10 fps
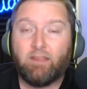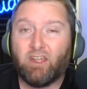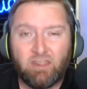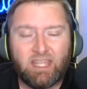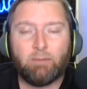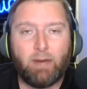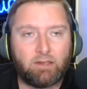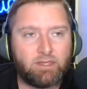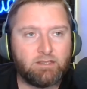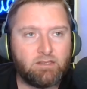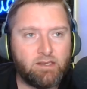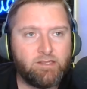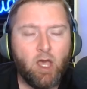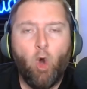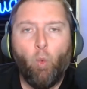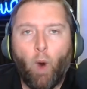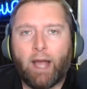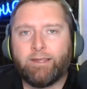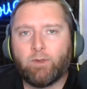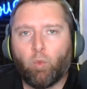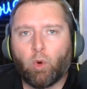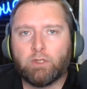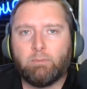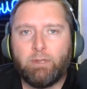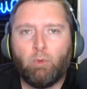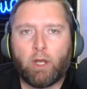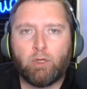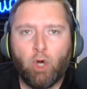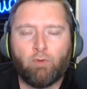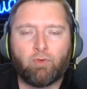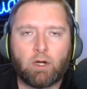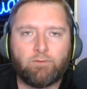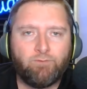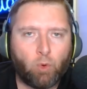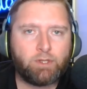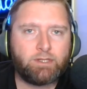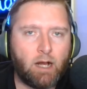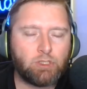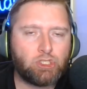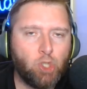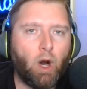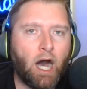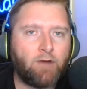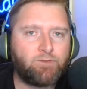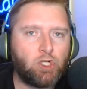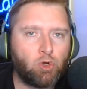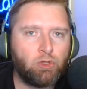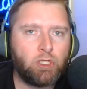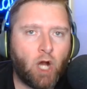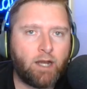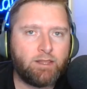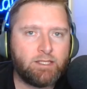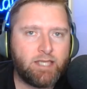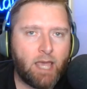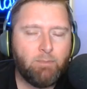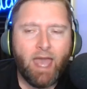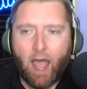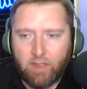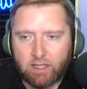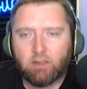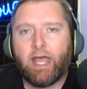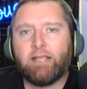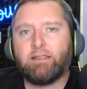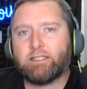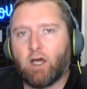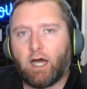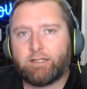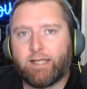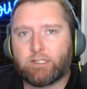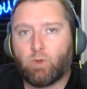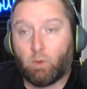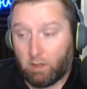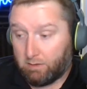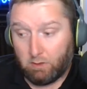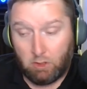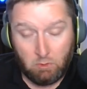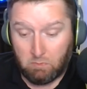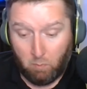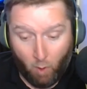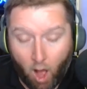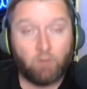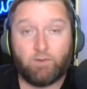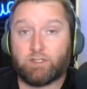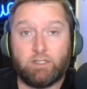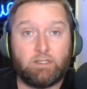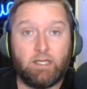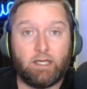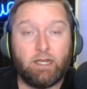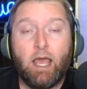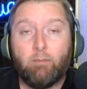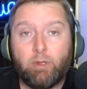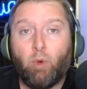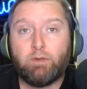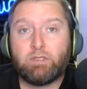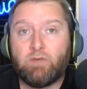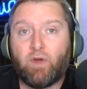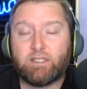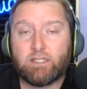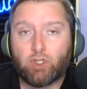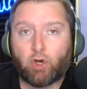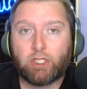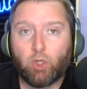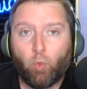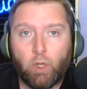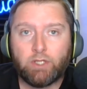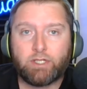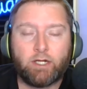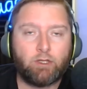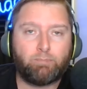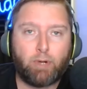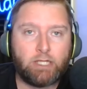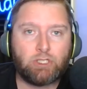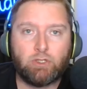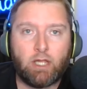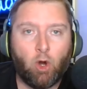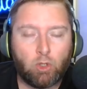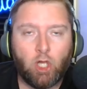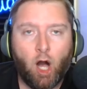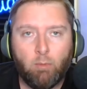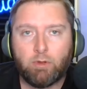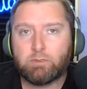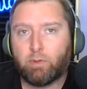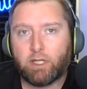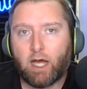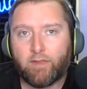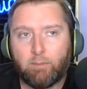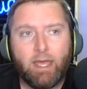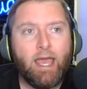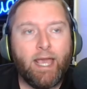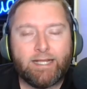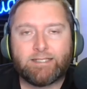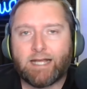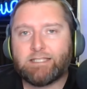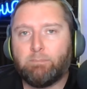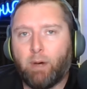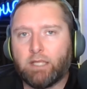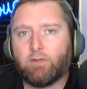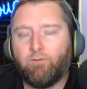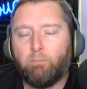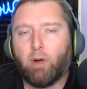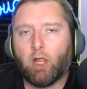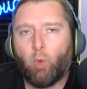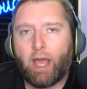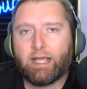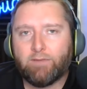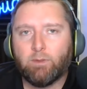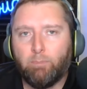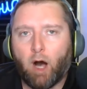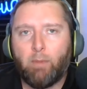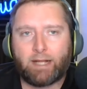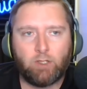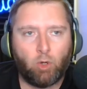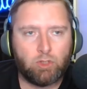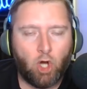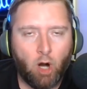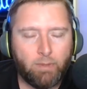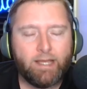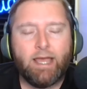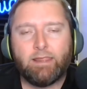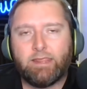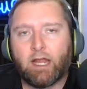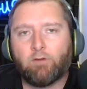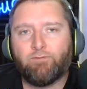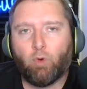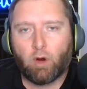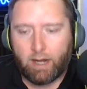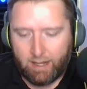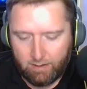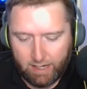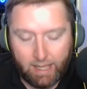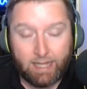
The other thing about this is why in the world did BYU go for it on fourth down so often earlier on in this game? And then late in this contest, and you all of us could see it. BYU's defense is starting to wilt under the pressure that Oklahoma was putting on them. He decides to punt the football away and give the ball back to Oklahoma. Therefore, and it